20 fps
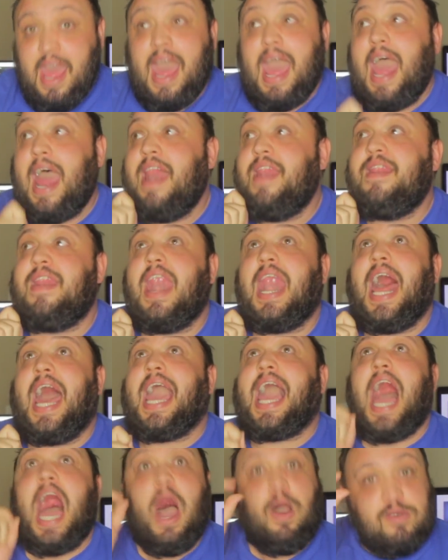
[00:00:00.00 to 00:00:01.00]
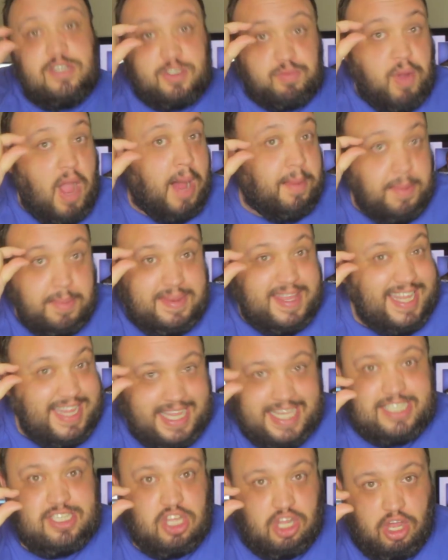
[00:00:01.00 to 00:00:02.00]
And like, I was probably
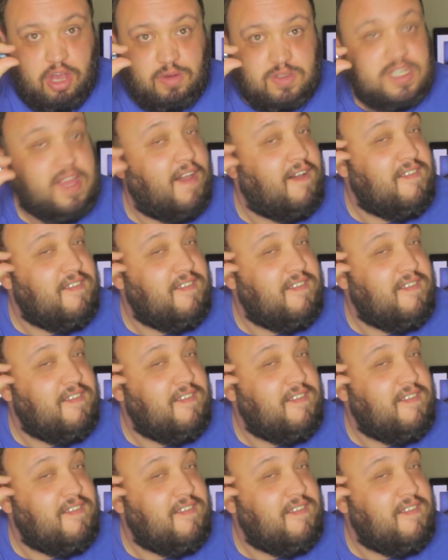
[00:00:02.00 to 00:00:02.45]
this close.